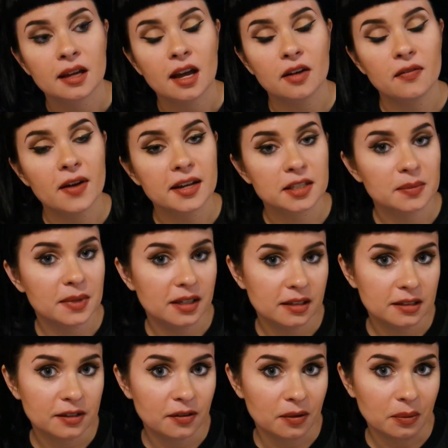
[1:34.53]
affects me in
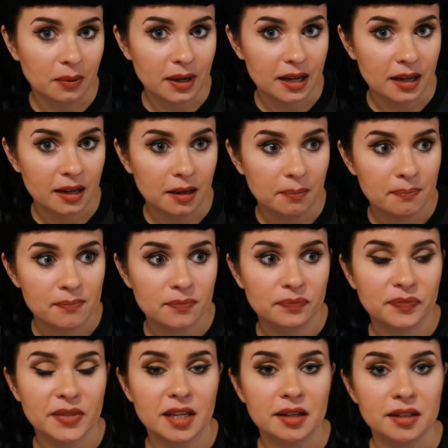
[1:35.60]
a different way,
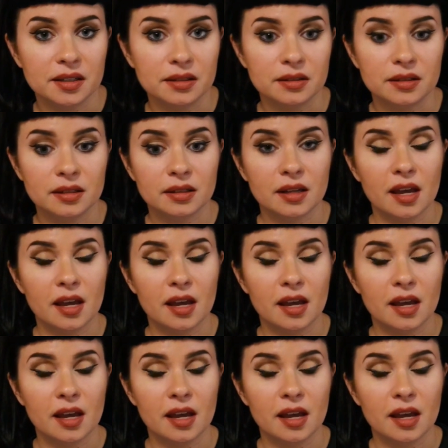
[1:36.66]
and